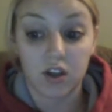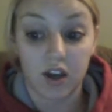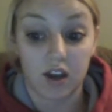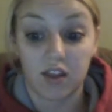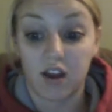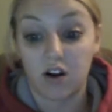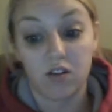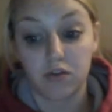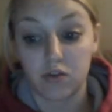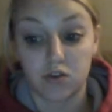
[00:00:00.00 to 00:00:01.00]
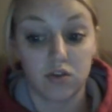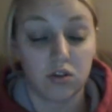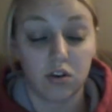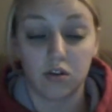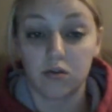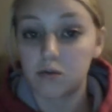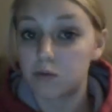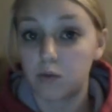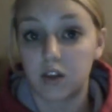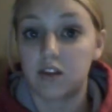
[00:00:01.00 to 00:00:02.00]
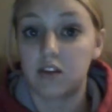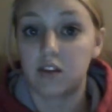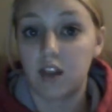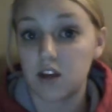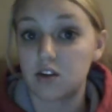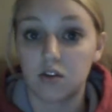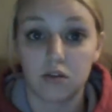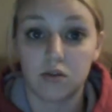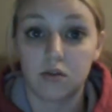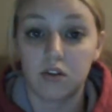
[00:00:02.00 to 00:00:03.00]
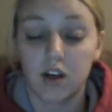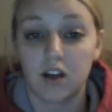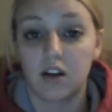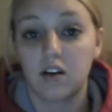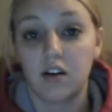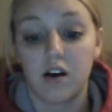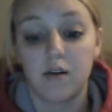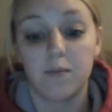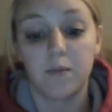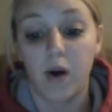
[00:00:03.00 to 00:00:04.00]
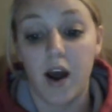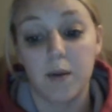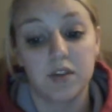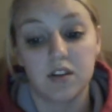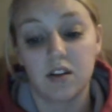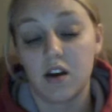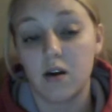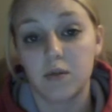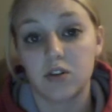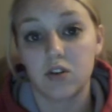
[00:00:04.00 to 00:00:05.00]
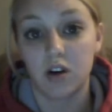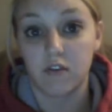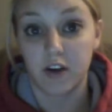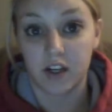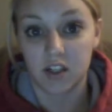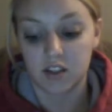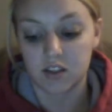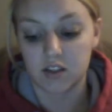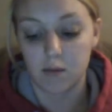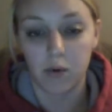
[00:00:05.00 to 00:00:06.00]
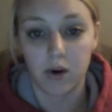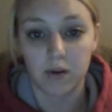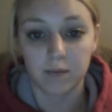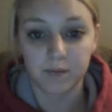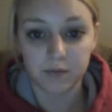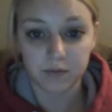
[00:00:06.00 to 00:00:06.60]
and they're the future, so what they do and what happens to them is going to affect us at some point.